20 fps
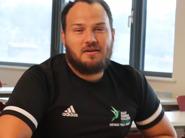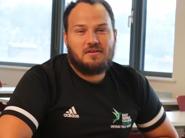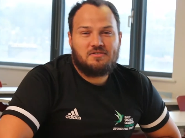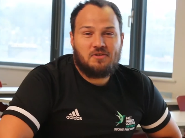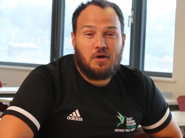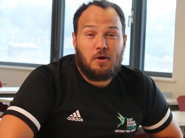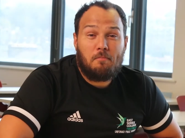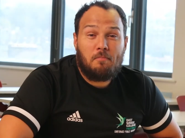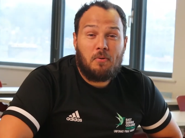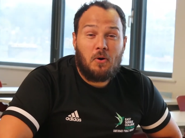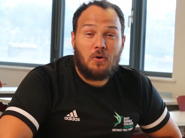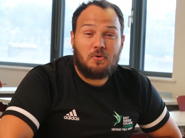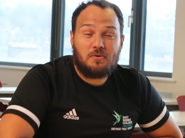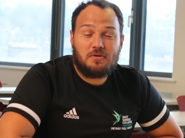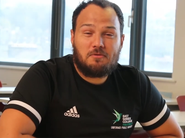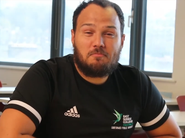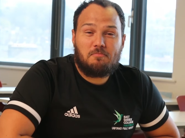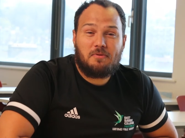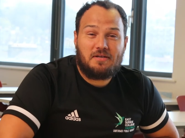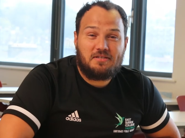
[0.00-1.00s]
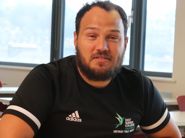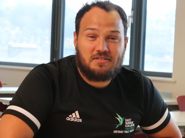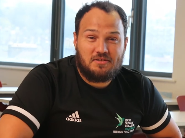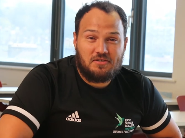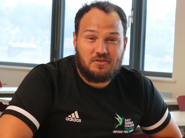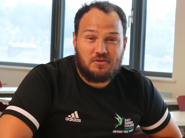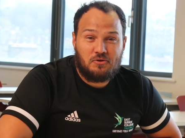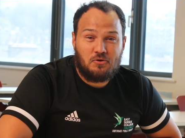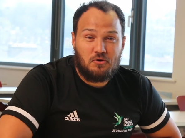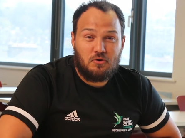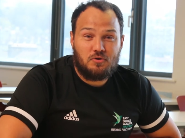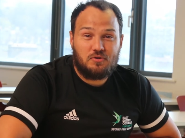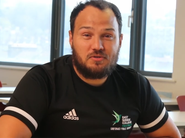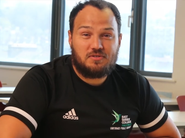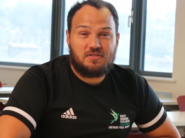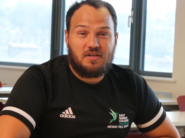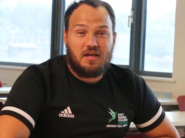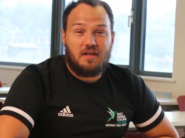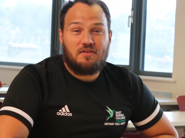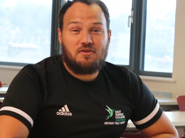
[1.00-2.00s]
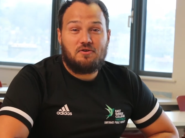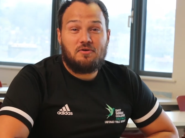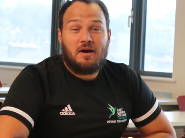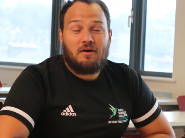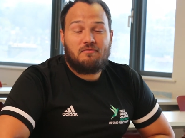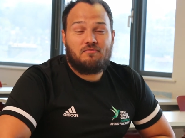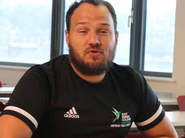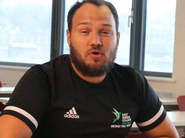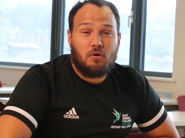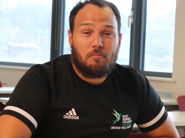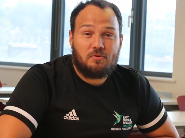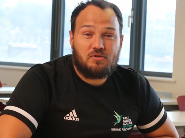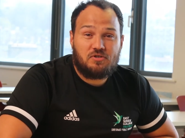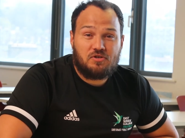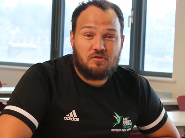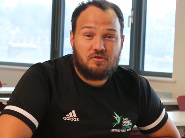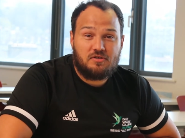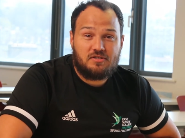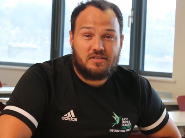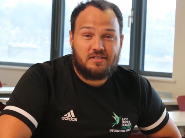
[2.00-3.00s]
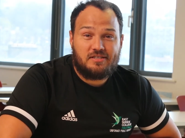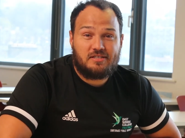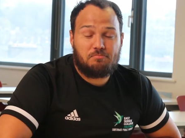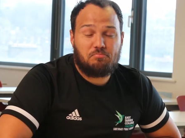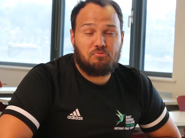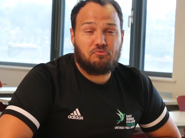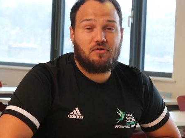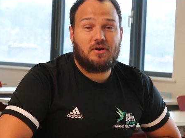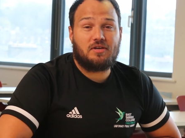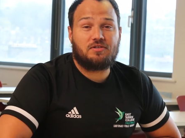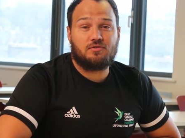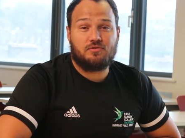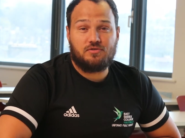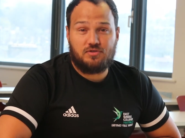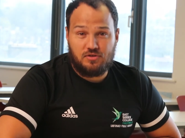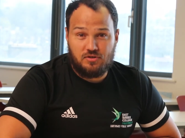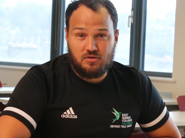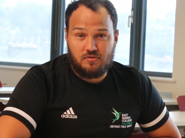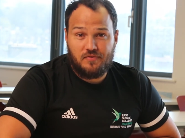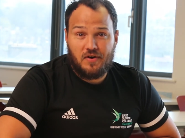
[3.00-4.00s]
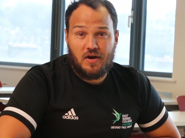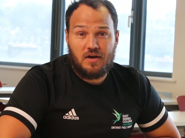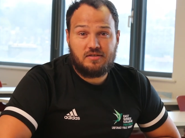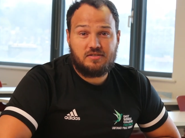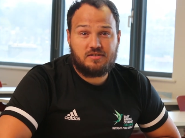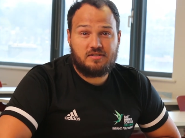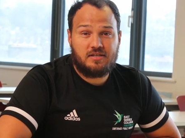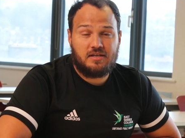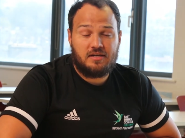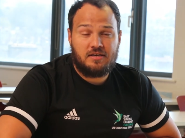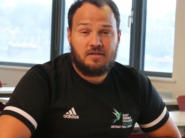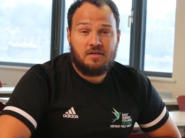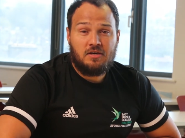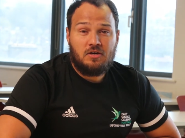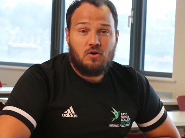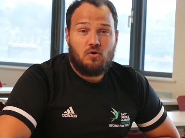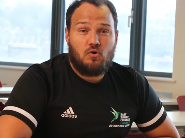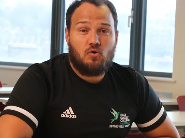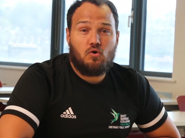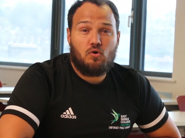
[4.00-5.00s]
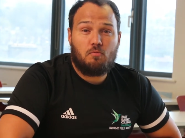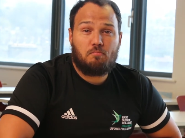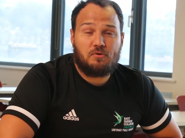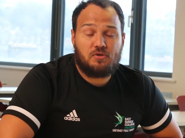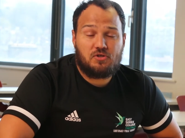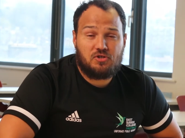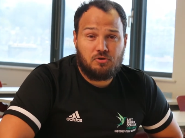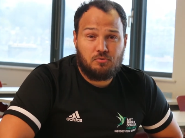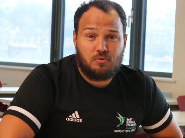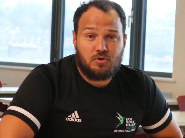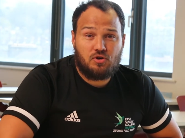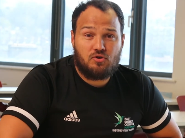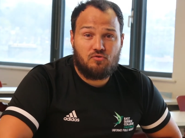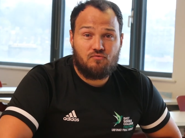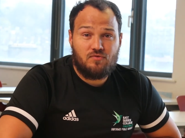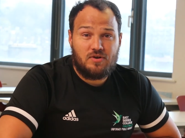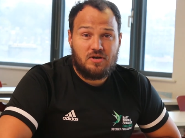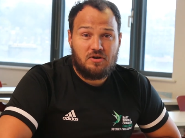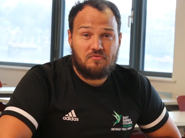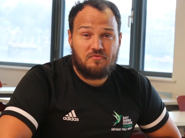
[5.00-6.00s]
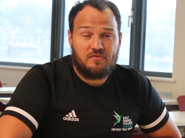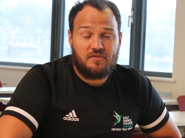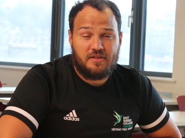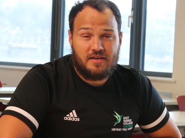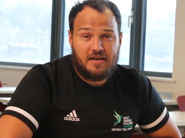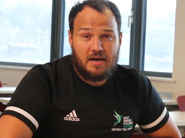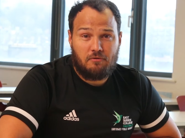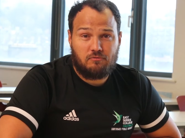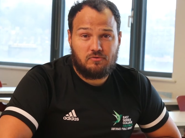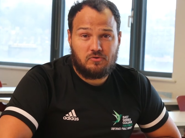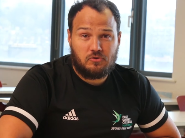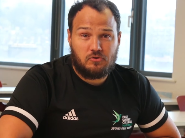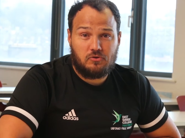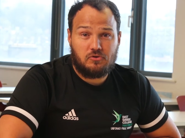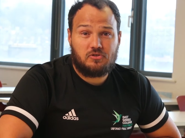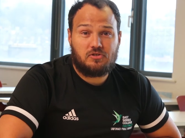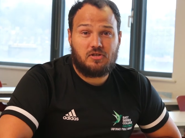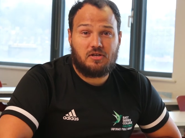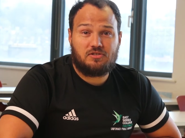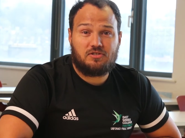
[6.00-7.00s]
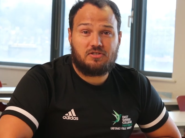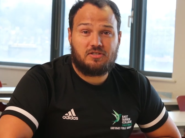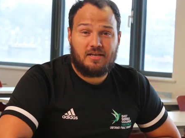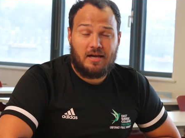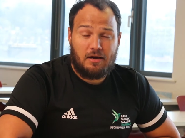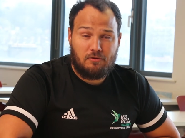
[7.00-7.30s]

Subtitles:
So upon completing the course, you have the opportunity to progress onto university or pursue a career within the outdoors, such as an